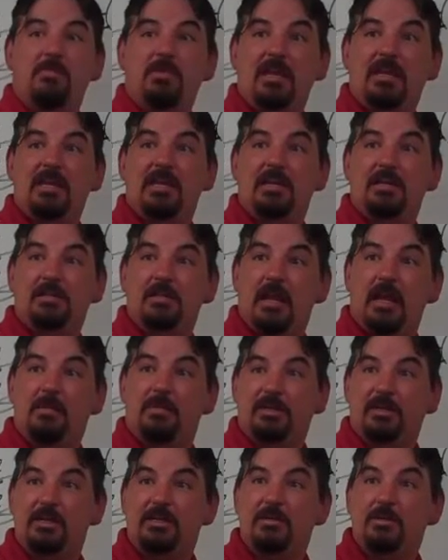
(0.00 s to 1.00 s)
of being
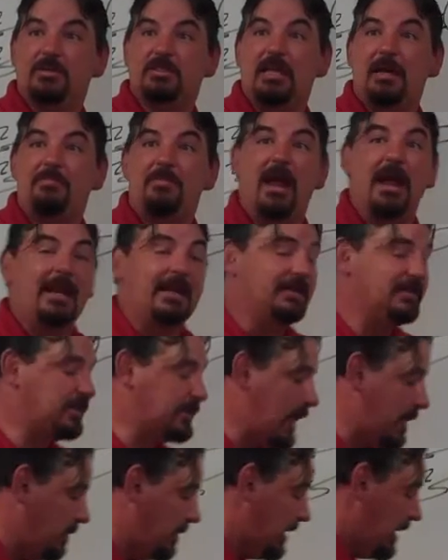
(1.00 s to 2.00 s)
able to do subnetting.
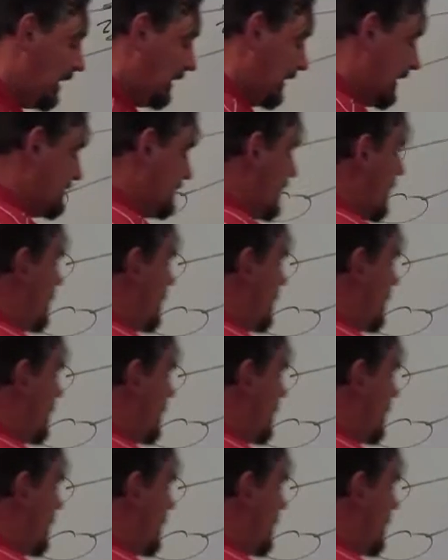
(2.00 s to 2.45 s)
So let's